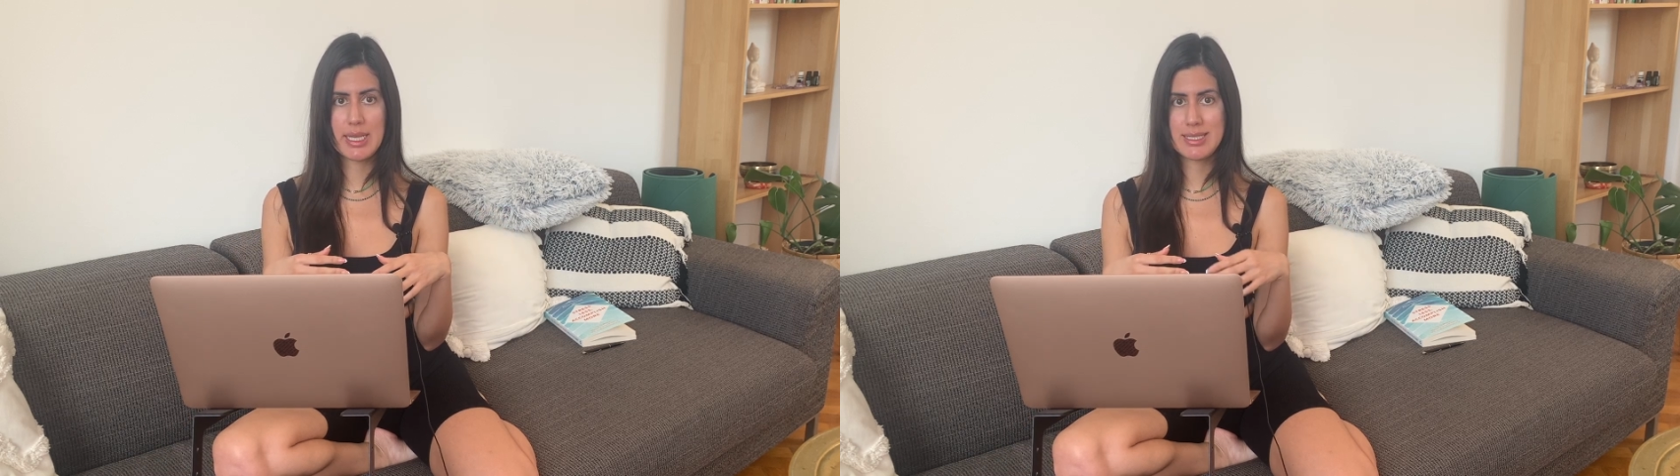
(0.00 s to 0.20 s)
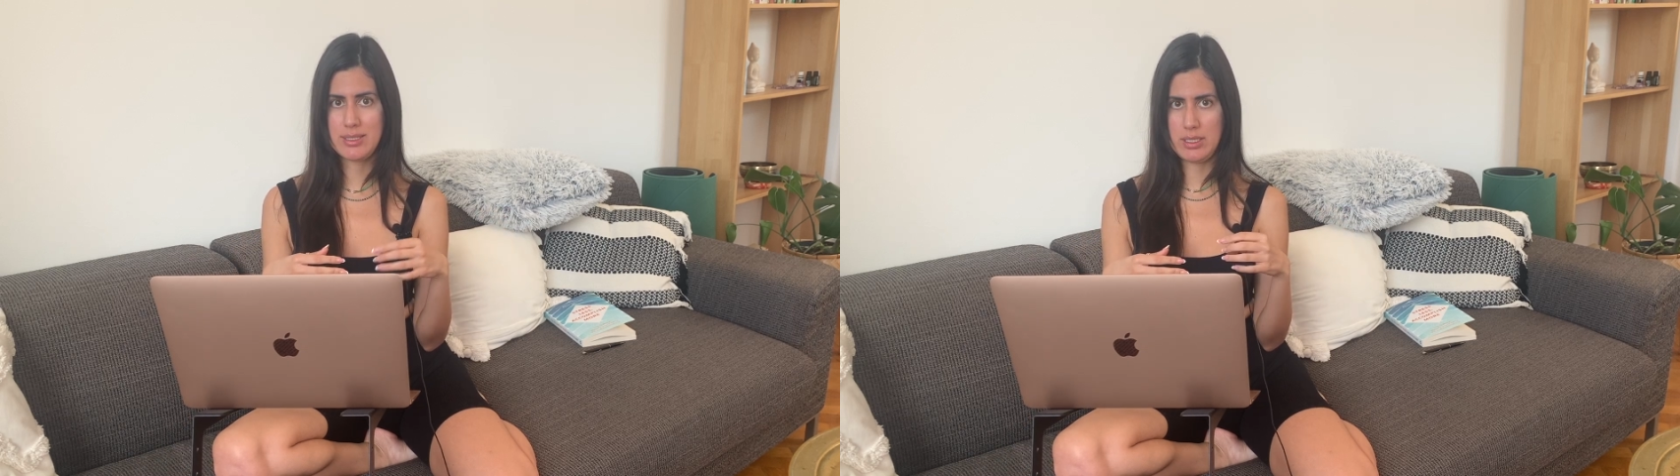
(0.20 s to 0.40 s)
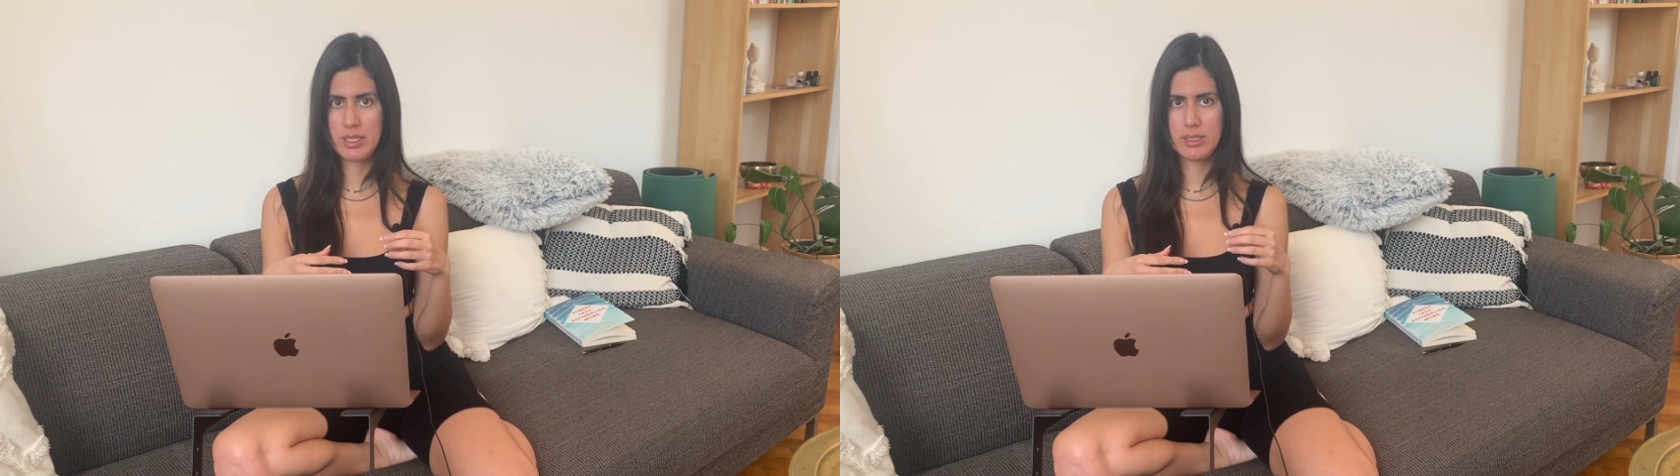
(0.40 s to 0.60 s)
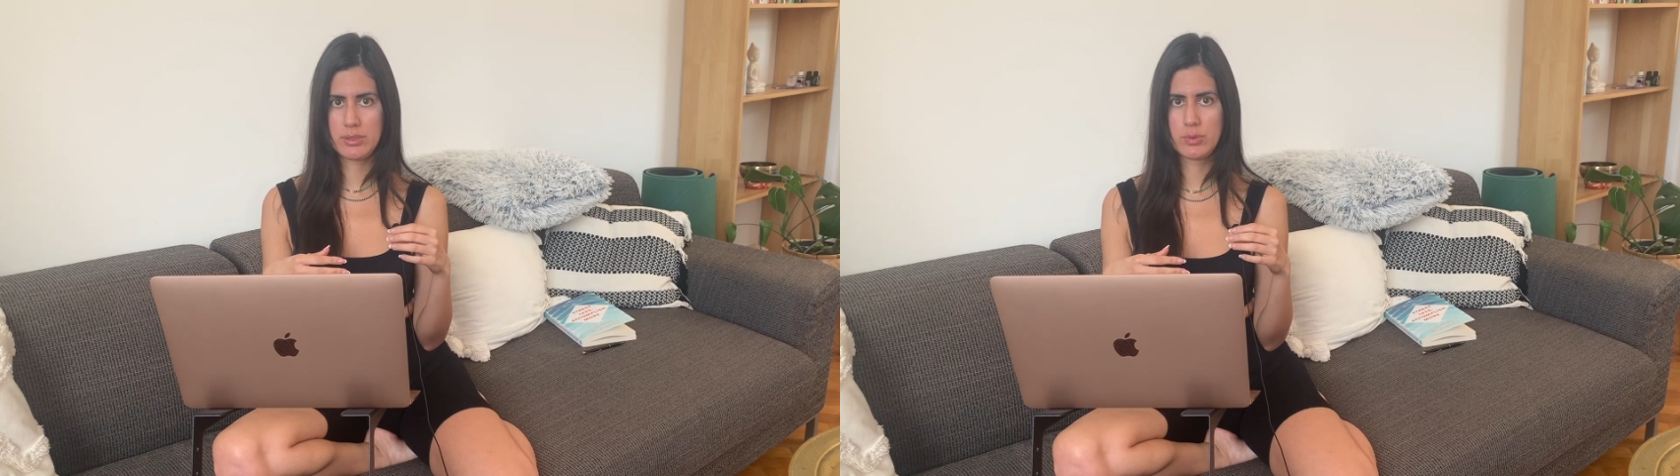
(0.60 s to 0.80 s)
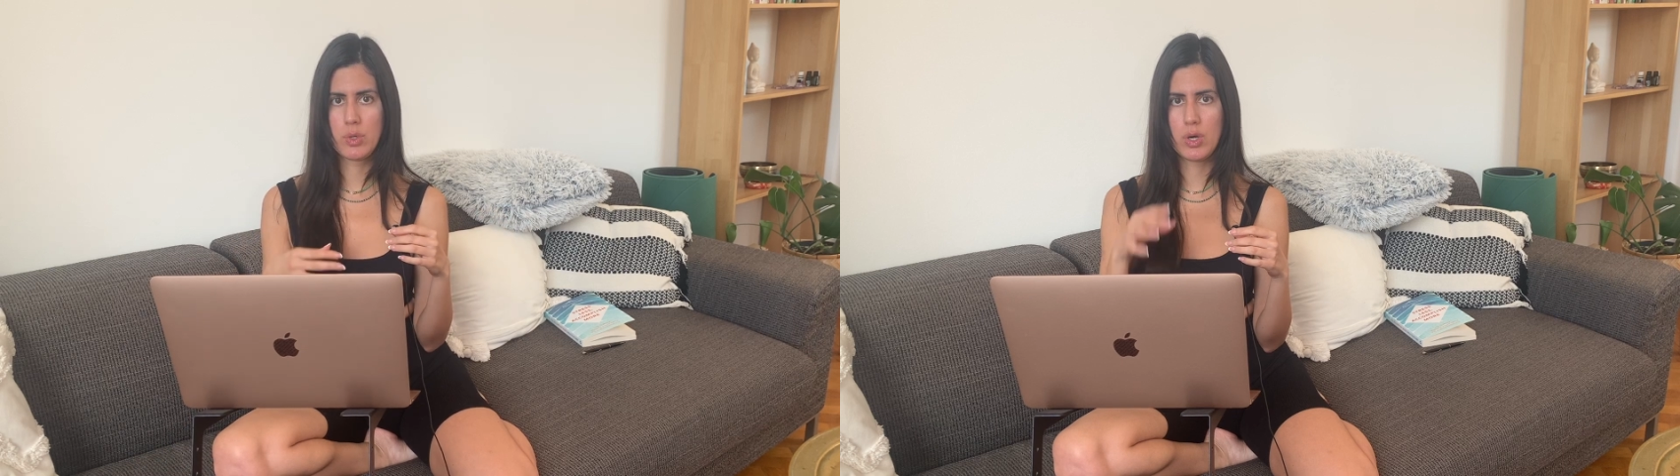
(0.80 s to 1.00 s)
i started
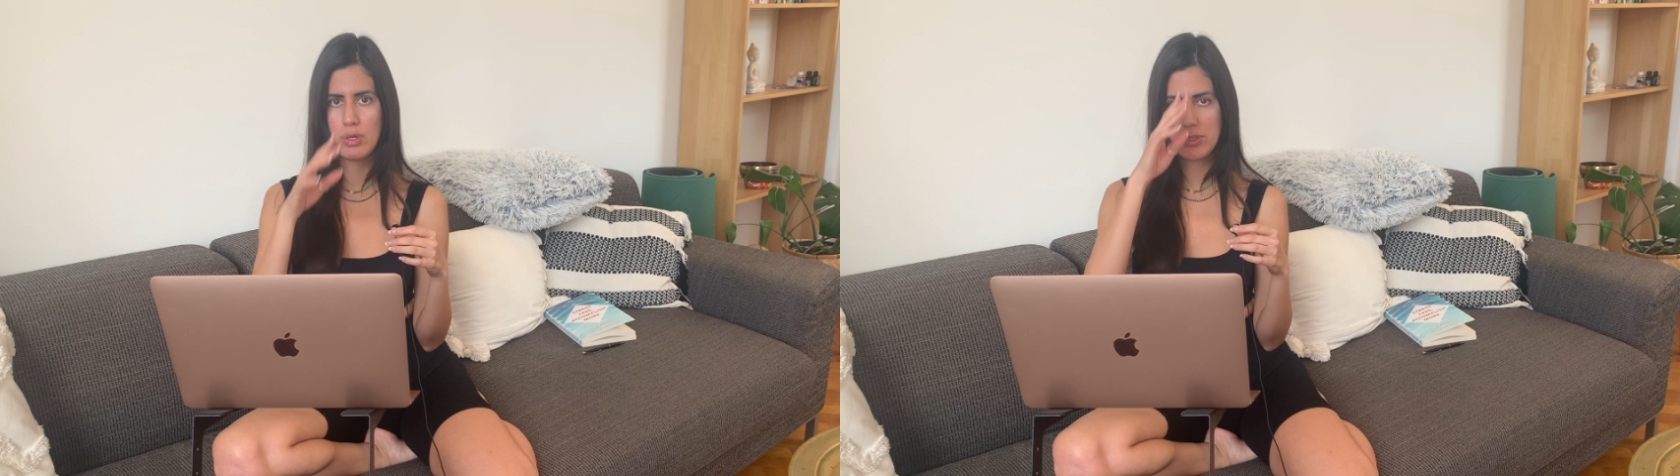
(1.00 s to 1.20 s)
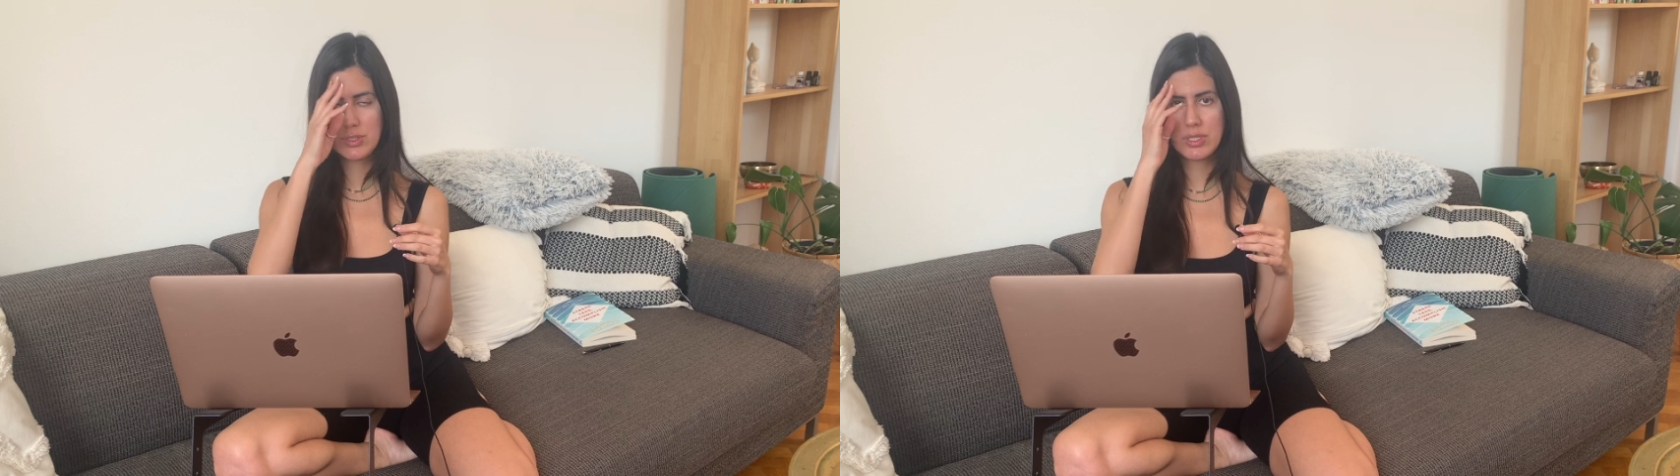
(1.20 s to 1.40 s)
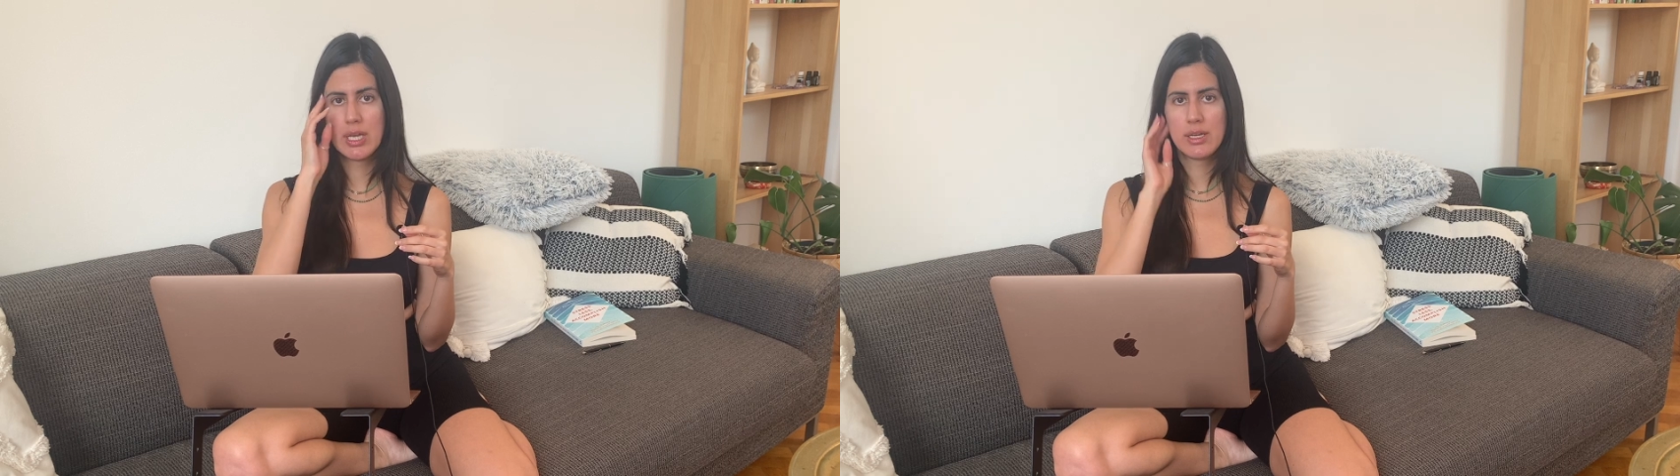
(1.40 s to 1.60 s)
to host